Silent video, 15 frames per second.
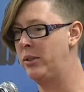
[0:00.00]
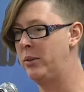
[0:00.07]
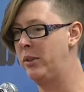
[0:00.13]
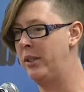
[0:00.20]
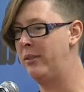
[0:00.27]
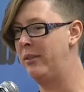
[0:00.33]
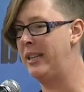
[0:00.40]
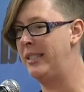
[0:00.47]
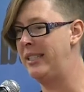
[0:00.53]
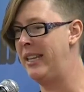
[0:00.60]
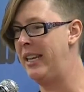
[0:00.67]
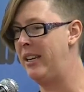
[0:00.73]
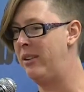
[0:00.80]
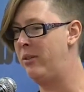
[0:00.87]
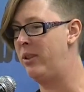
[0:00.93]
really
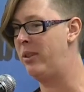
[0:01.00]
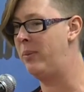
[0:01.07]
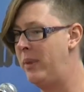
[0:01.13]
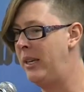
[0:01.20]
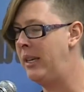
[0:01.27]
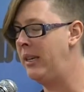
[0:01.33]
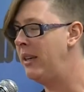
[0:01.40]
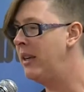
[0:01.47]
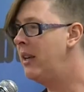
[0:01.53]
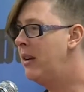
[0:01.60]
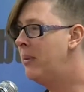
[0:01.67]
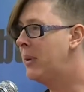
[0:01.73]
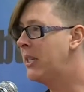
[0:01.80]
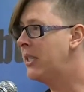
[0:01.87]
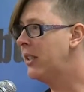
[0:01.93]
resonated with me,
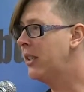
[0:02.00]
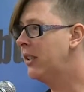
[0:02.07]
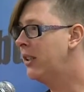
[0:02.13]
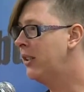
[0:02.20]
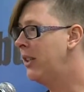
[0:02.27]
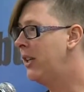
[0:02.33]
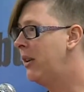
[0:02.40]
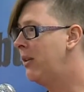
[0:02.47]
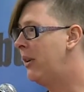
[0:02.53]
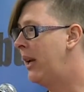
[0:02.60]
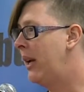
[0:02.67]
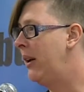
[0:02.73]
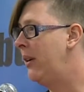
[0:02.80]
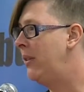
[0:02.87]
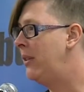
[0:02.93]
particularly
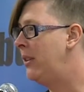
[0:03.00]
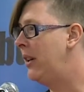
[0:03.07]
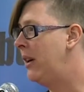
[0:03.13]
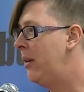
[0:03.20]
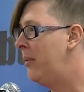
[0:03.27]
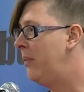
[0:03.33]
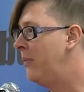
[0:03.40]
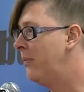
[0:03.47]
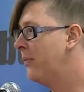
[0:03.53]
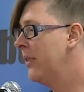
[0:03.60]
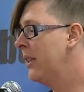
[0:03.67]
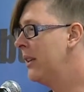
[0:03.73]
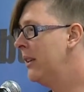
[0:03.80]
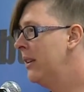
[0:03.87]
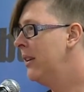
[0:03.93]
around
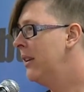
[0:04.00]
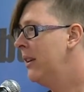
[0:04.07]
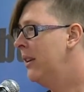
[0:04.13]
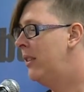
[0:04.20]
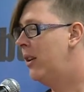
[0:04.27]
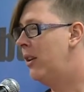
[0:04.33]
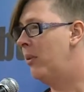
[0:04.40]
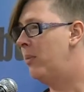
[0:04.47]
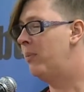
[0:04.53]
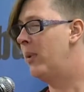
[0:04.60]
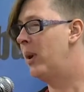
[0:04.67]
the